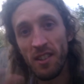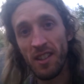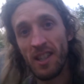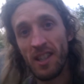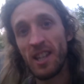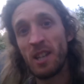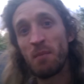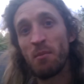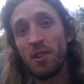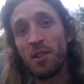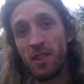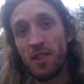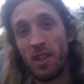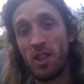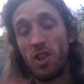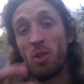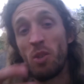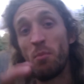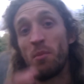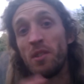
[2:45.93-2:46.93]
animals that
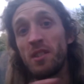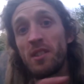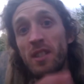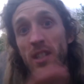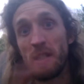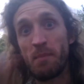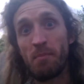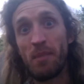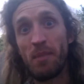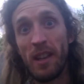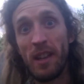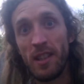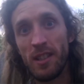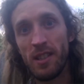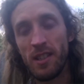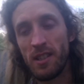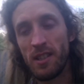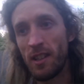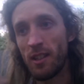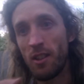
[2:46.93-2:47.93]
humans
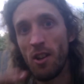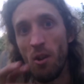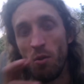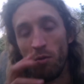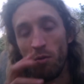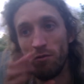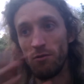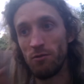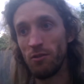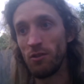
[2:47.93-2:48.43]
displace, that go